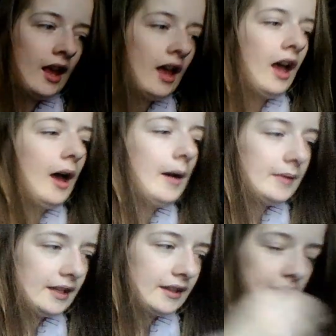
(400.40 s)
they're about a
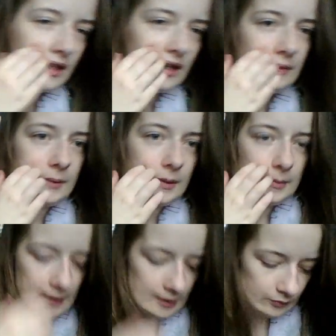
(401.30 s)
pound from
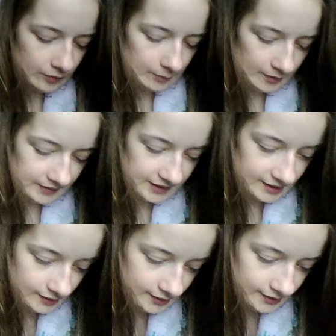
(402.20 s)
Morrison's.
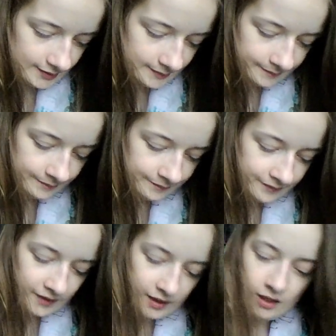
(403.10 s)
She also
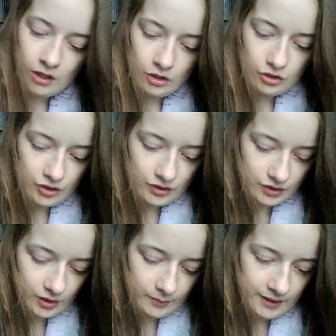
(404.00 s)
got me these
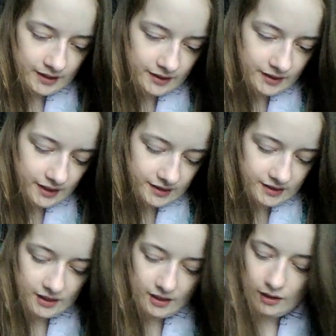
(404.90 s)
um,
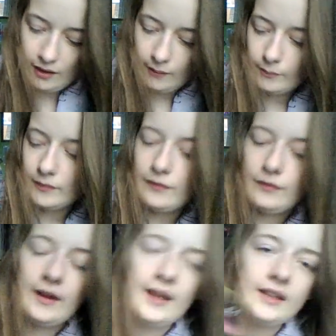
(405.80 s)
thick, like,
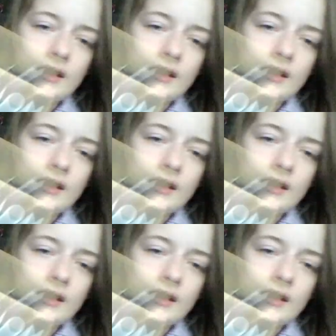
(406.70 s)
nice